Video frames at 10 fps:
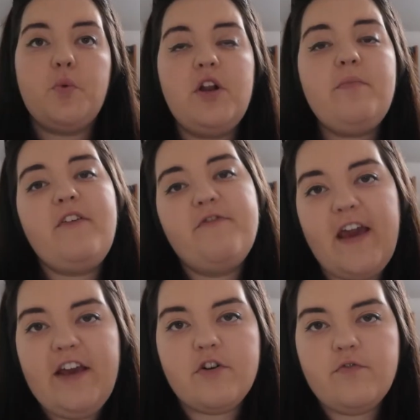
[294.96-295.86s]
one of my
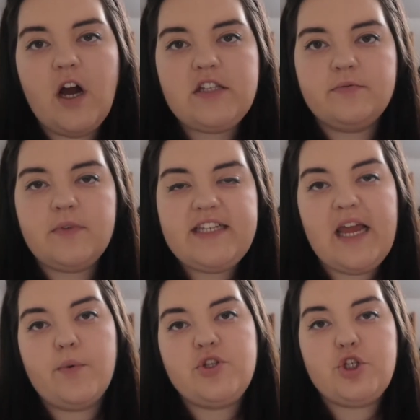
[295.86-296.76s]
favourite rides from the
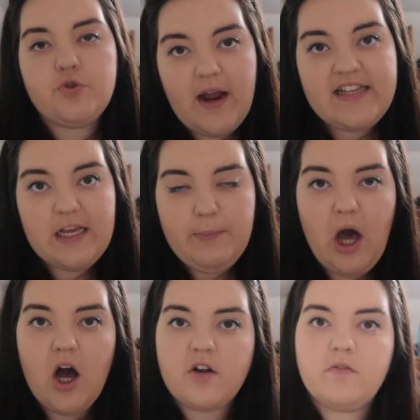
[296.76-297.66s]
day was the Jurassic
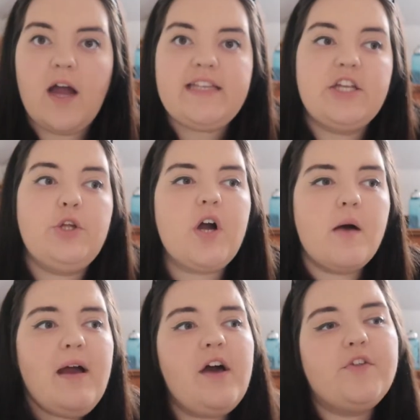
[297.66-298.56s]
Park ride, and you
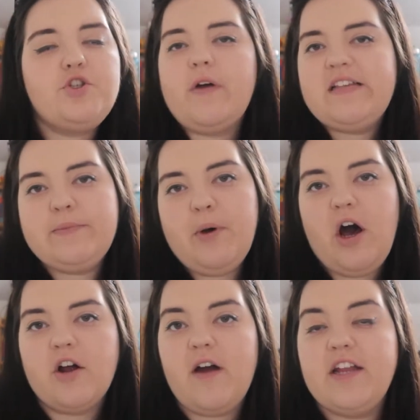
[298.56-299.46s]
come out of the Jurassic
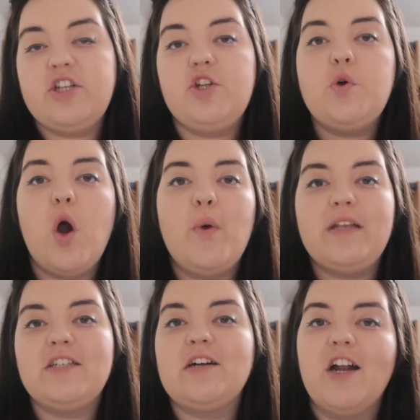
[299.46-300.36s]
Park ride and you go
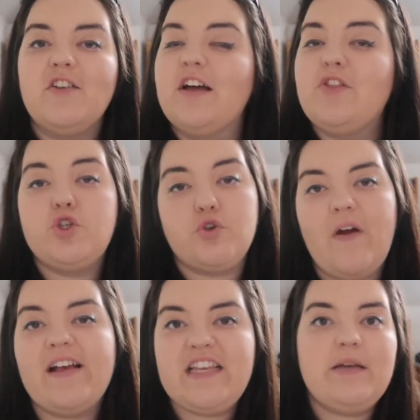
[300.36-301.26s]
into kind of like the
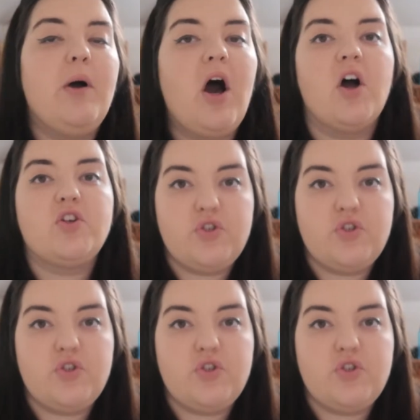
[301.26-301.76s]
Jurassic Jurassic Park